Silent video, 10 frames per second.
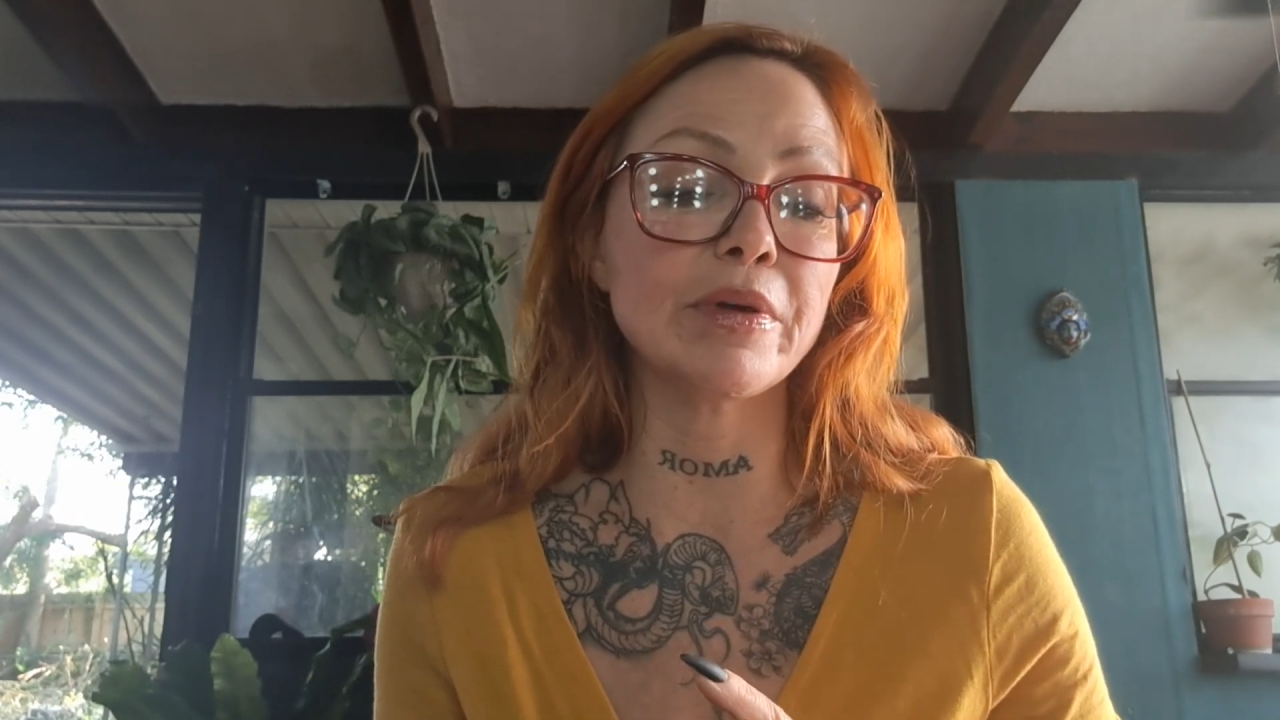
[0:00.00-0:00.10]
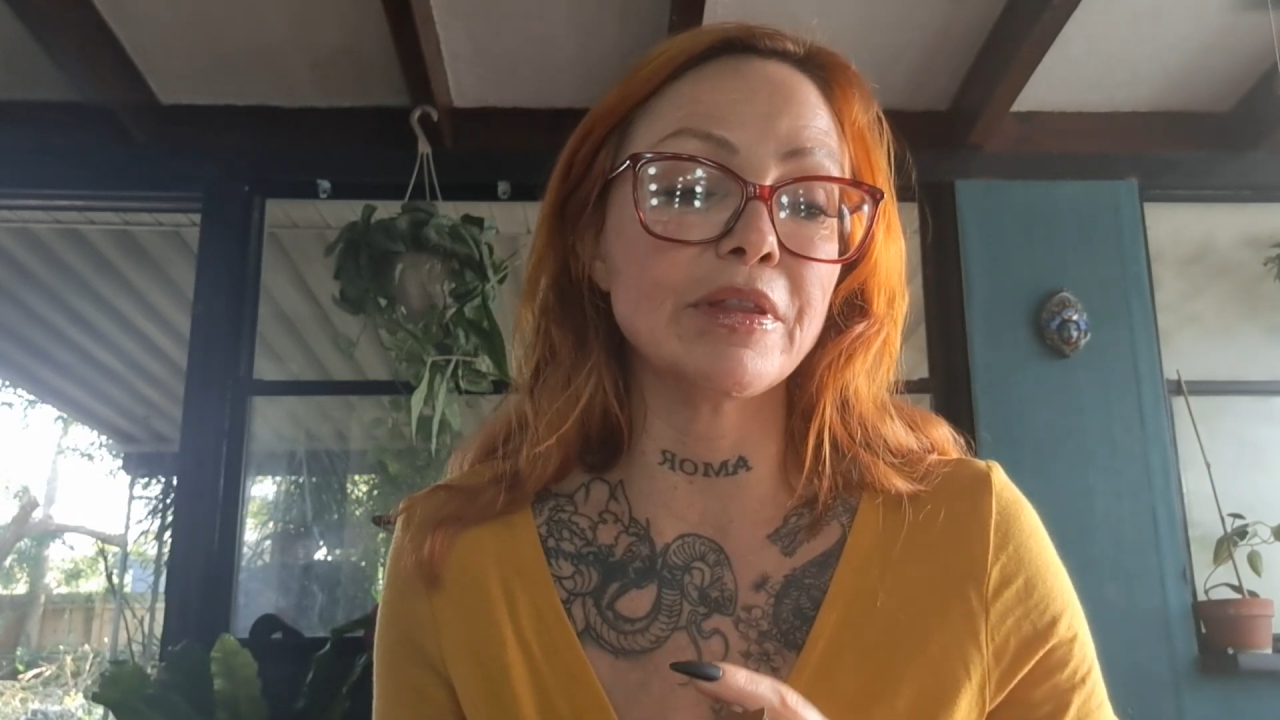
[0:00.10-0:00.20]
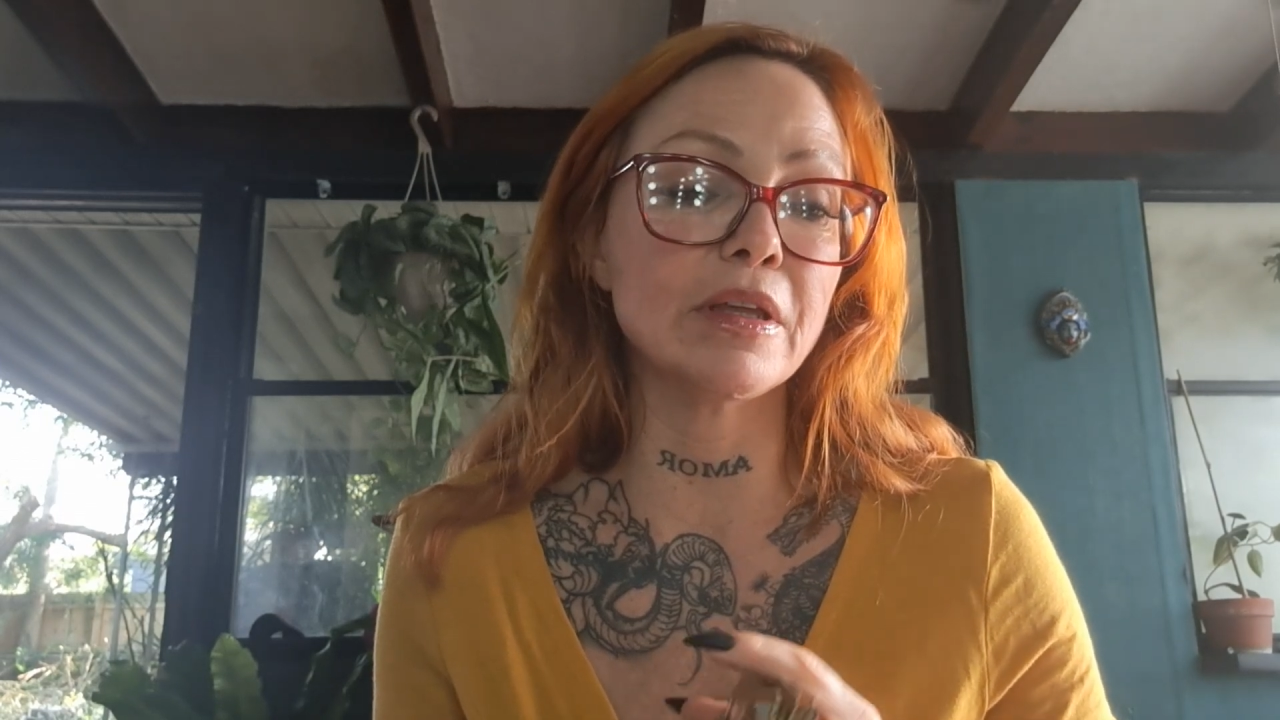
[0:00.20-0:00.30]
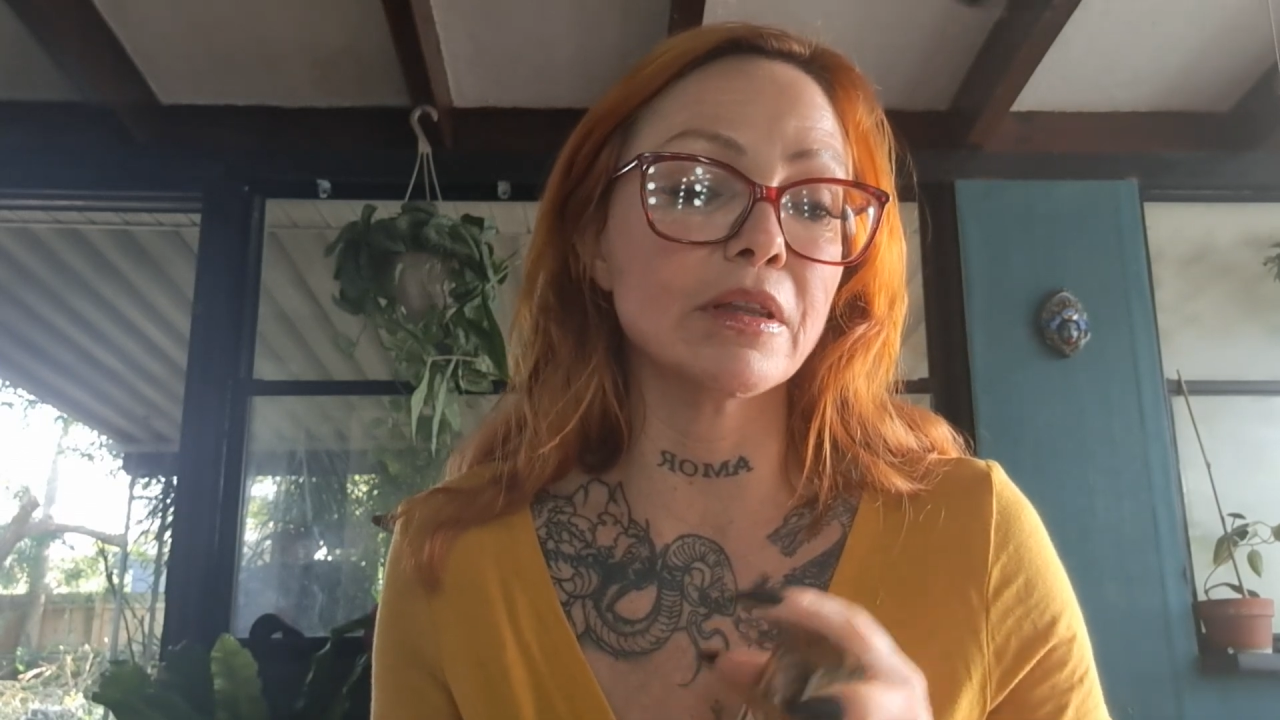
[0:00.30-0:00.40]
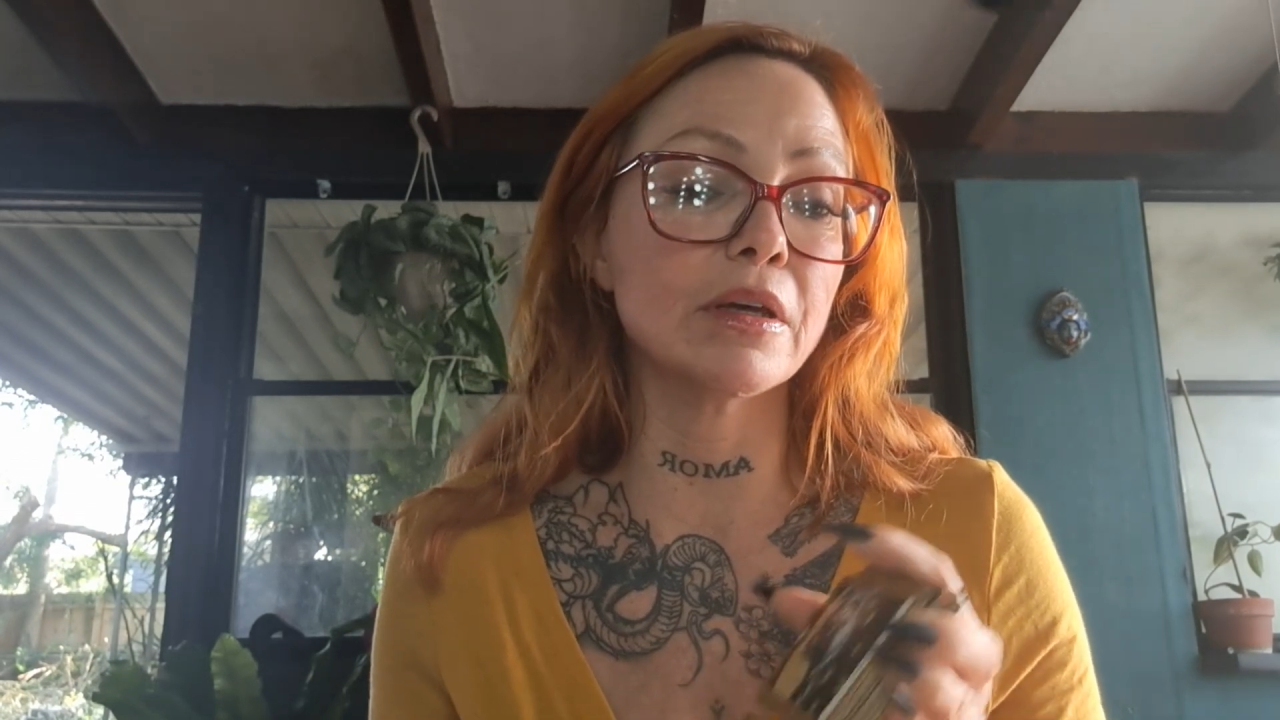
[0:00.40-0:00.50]
I
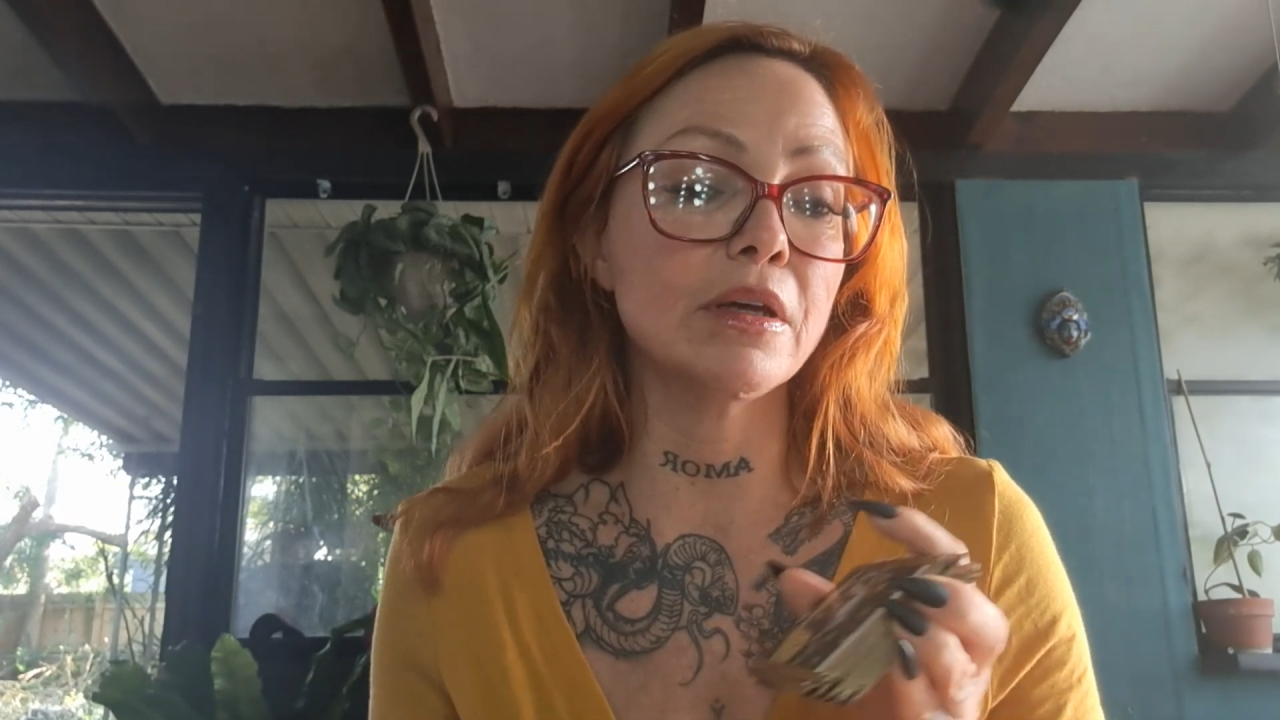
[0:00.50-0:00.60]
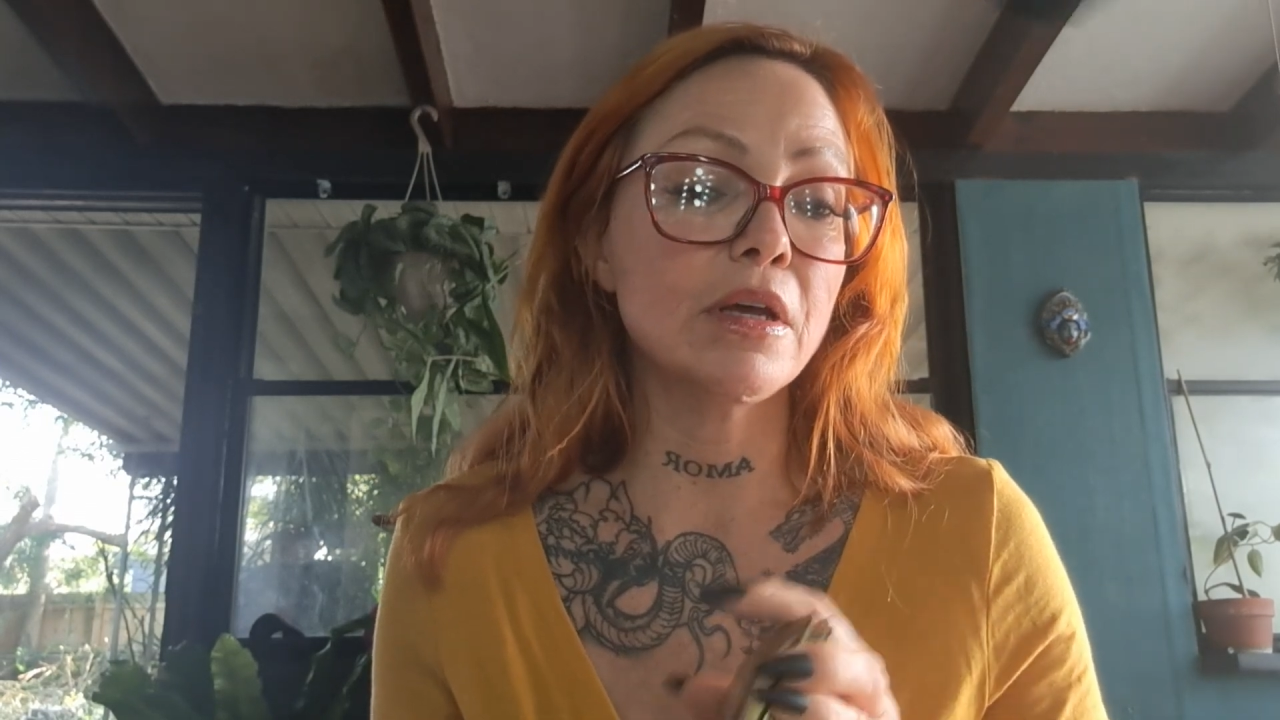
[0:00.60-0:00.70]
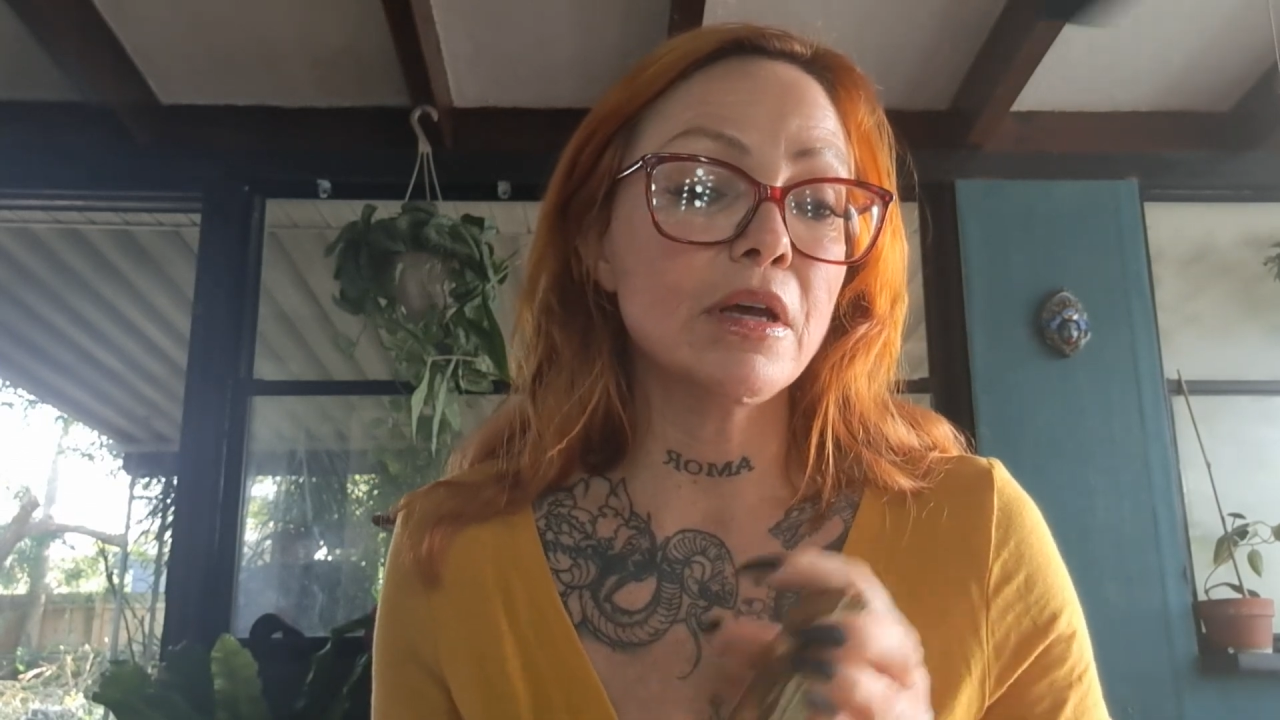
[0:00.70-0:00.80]
think the